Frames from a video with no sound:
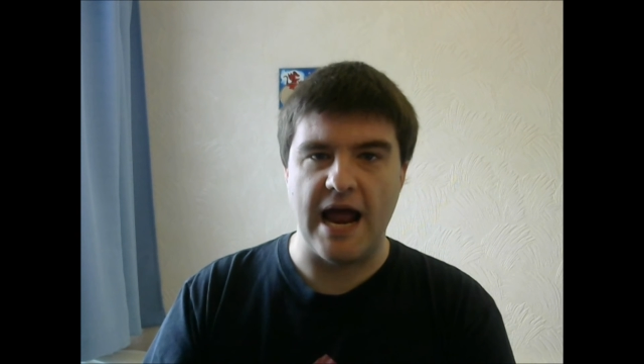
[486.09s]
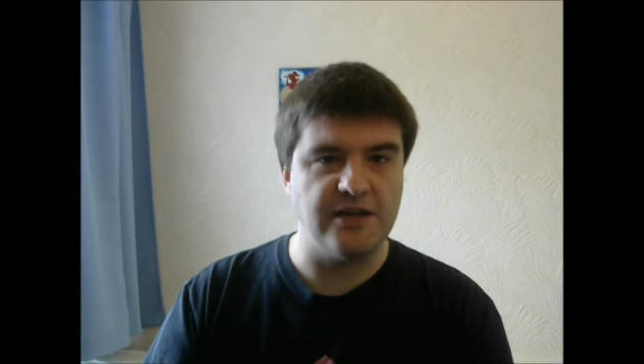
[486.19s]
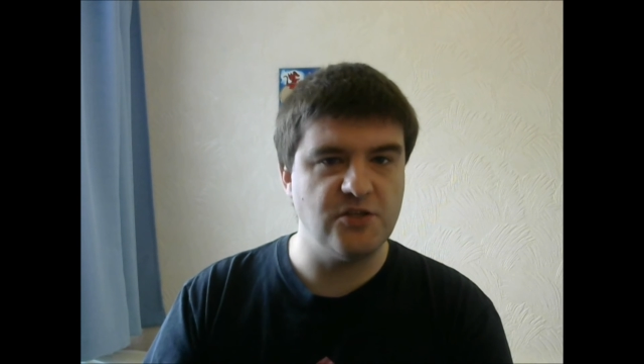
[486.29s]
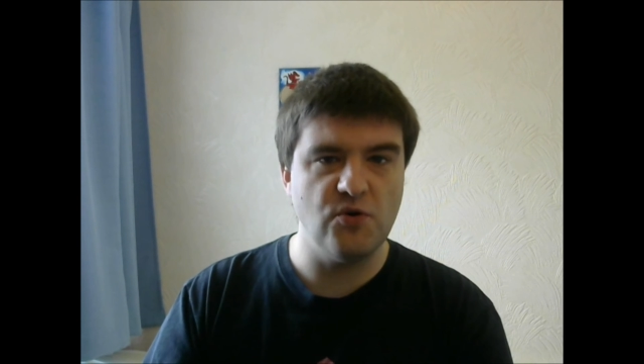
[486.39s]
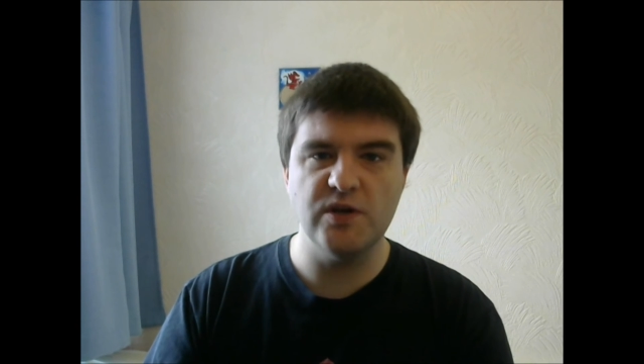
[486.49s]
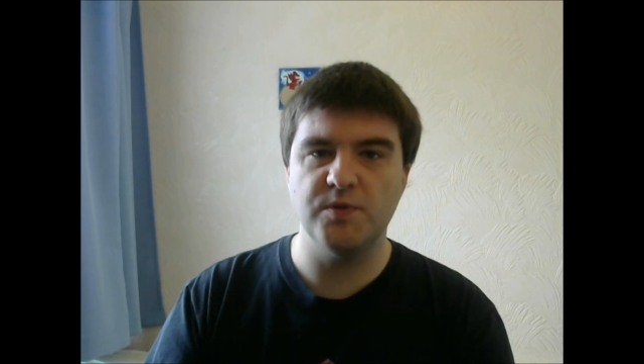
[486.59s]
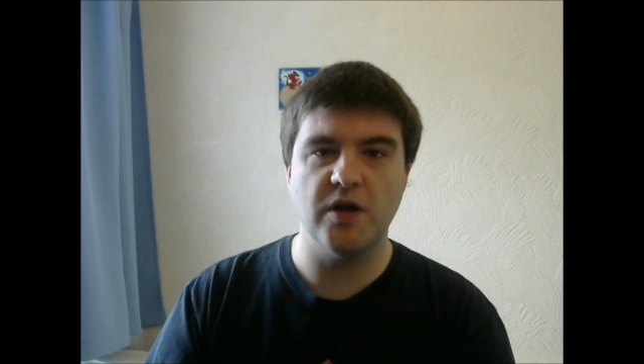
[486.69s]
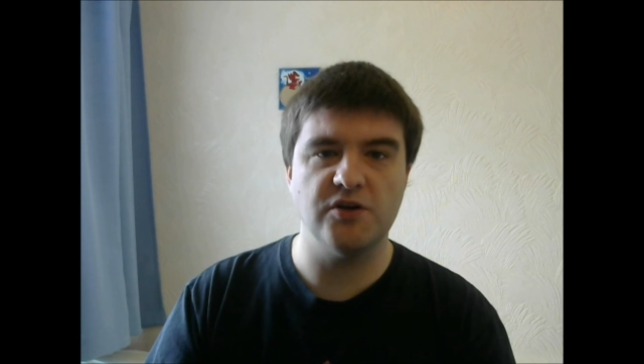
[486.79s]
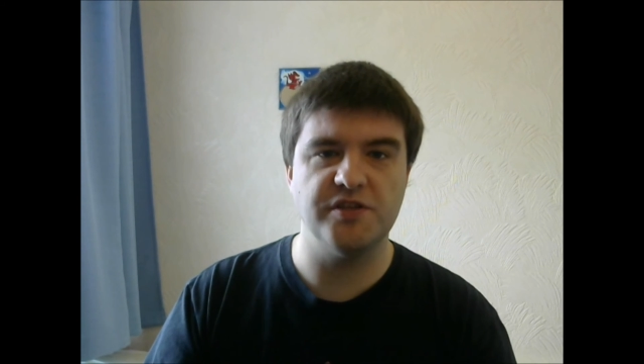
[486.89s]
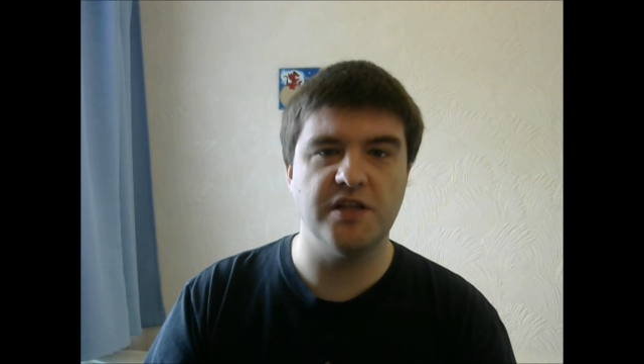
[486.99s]
And as always, we'd
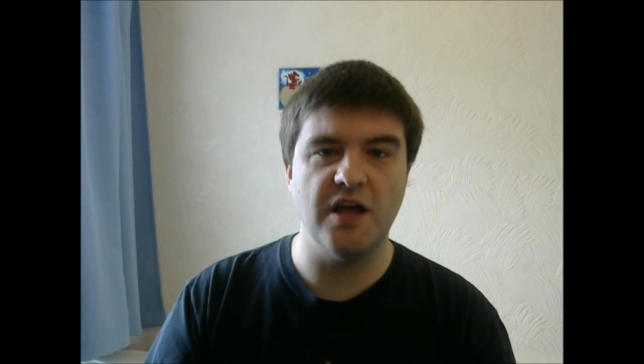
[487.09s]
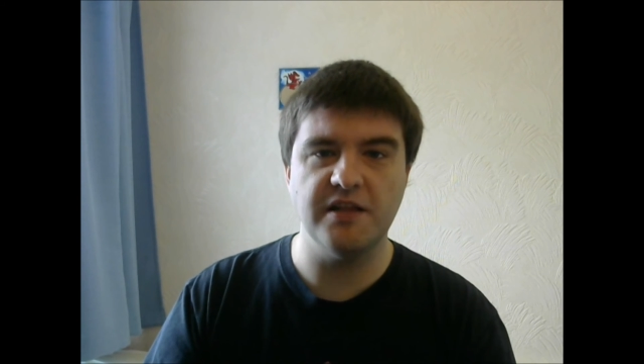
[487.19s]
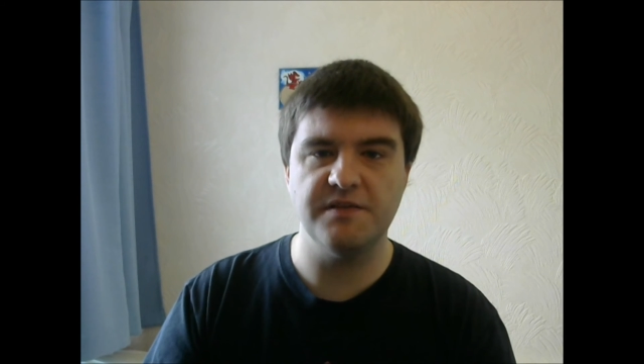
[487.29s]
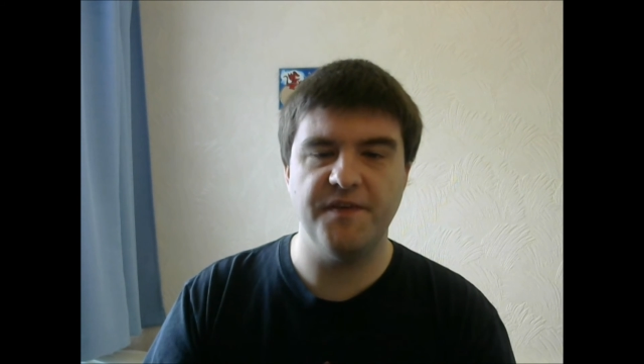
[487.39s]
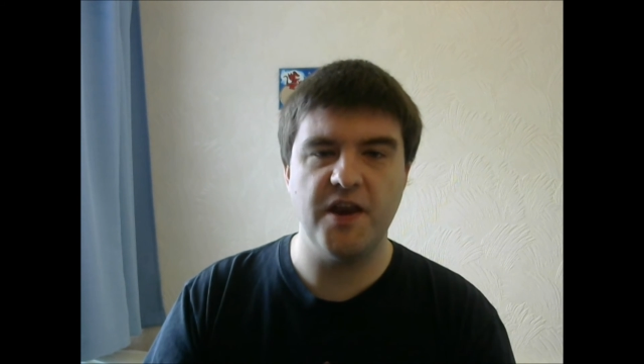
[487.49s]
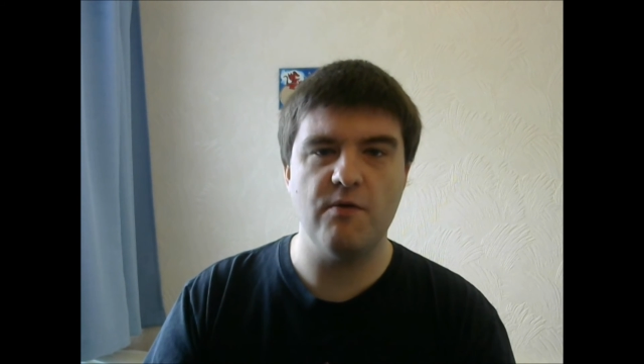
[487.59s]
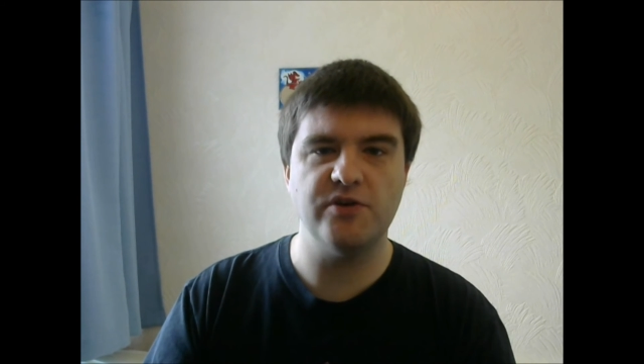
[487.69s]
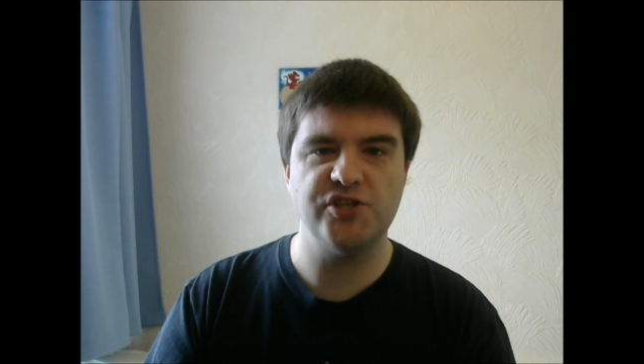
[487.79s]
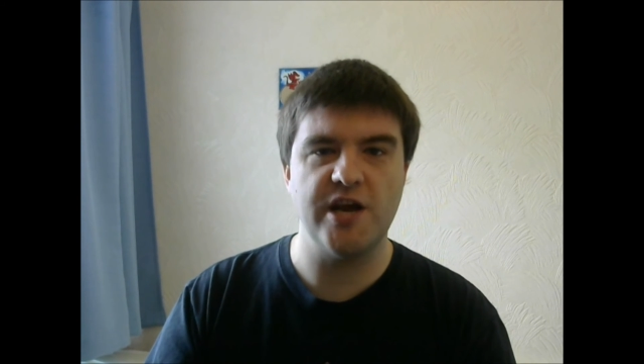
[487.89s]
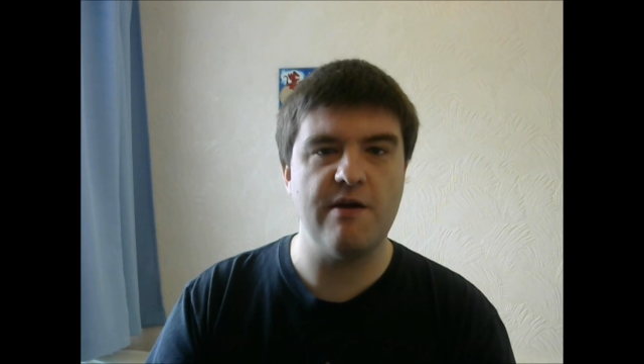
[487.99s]
ask you to like this video and
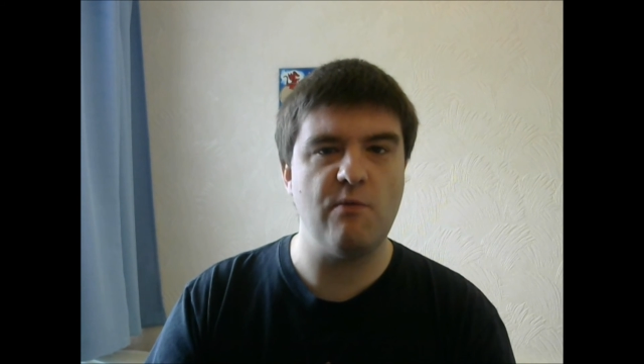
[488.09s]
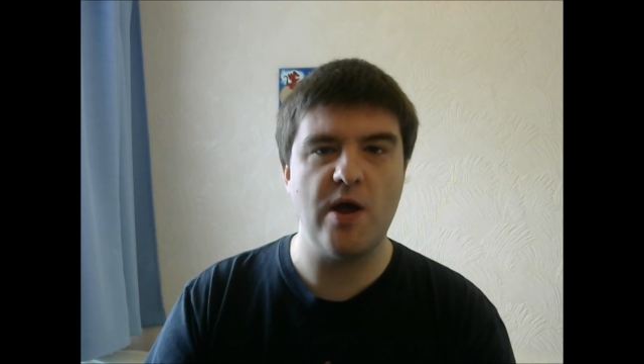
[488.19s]
share it